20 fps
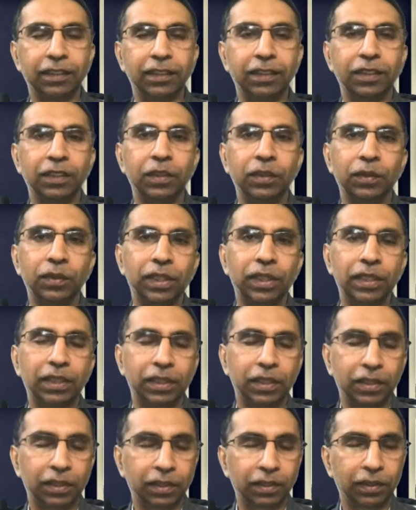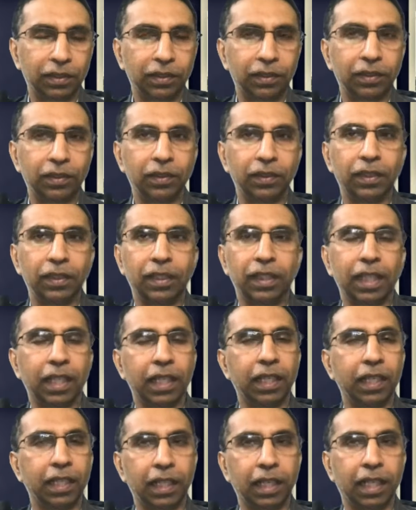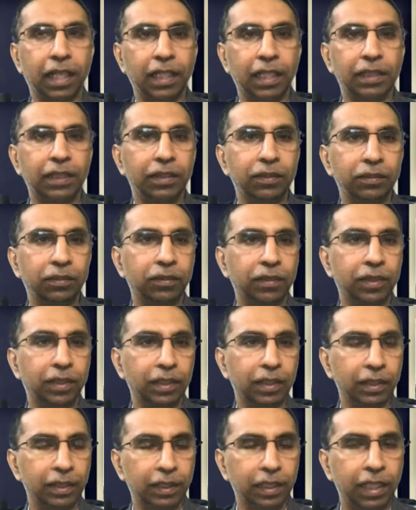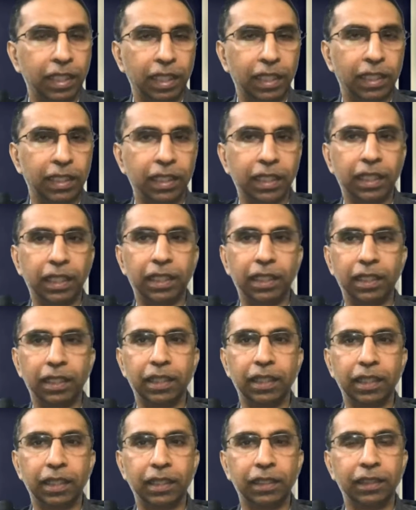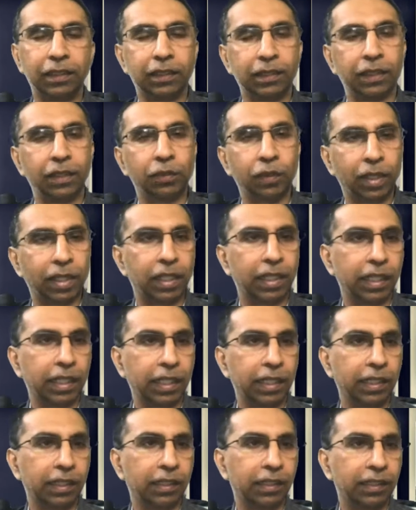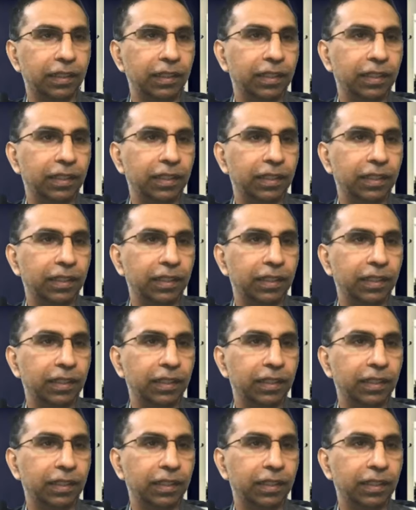You just care as if their need is your need.